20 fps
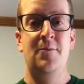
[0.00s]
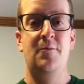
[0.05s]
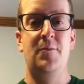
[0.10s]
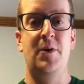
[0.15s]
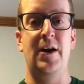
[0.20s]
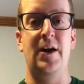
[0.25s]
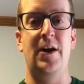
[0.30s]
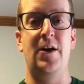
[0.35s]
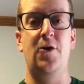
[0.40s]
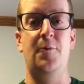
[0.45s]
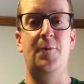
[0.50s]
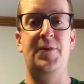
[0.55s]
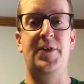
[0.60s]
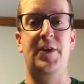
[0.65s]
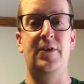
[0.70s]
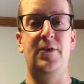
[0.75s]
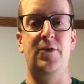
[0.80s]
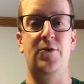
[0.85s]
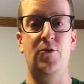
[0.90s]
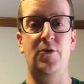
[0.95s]
But I hope
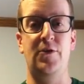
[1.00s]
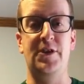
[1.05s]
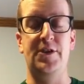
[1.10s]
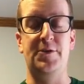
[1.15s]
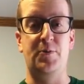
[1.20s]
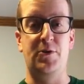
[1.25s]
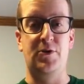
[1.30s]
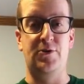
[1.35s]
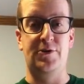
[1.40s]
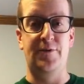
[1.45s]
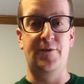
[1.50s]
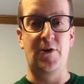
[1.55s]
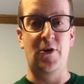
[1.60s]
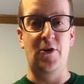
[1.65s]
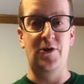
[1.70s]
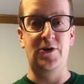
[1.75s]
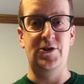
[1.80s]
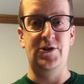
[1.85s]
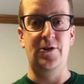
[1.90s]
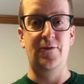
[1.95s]
that through this
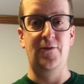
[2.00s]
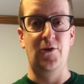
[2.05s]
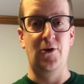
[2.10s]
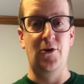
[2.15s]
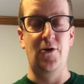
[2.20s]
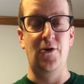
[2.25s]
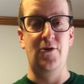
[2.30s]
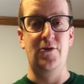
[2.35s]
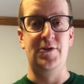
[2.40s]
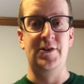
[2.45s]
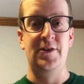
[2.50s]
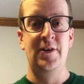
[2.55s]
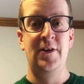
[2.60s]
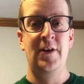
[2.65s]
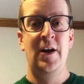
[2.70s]
perseverance, you've learned